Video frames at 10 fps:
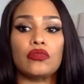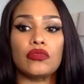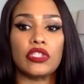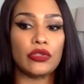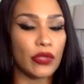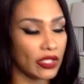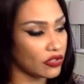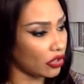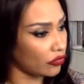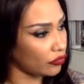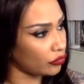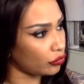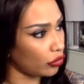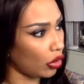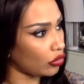So you got to start
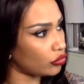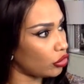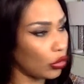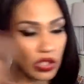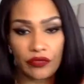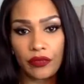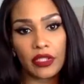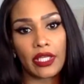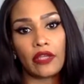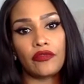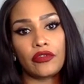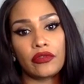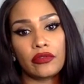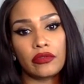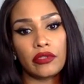totally from the left.
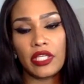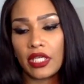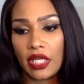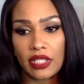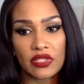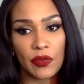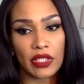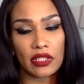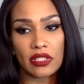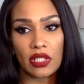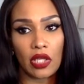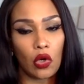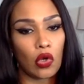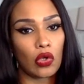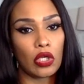He cannot expect this at
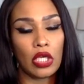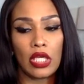all.